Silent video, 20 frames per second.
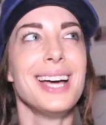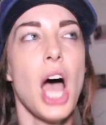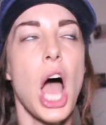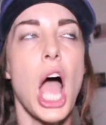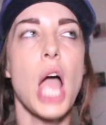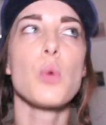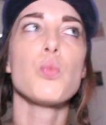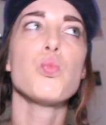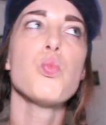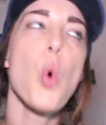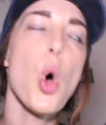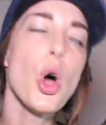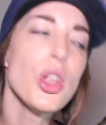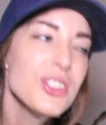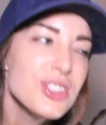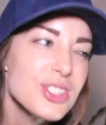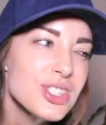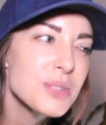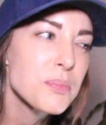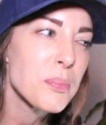I
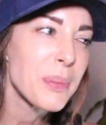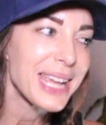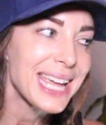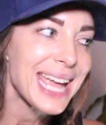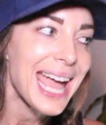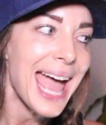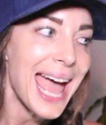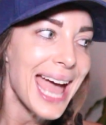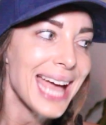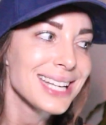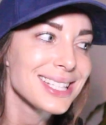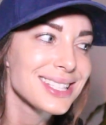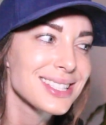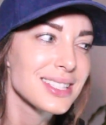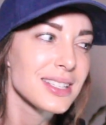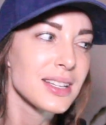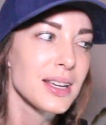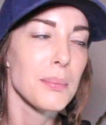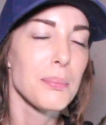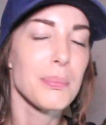want
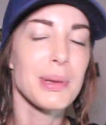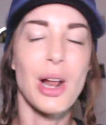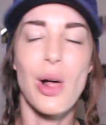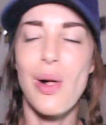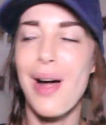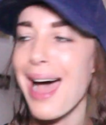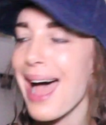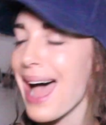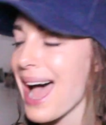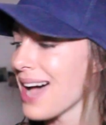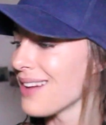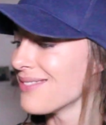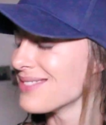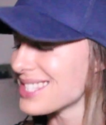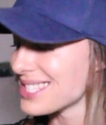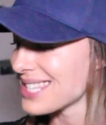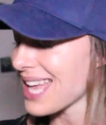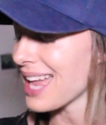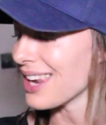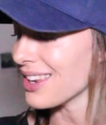baguette, but I'll have
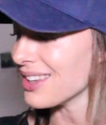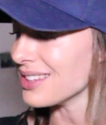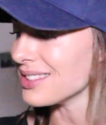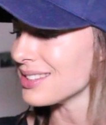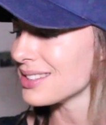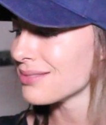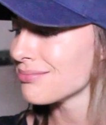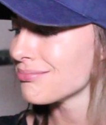salad.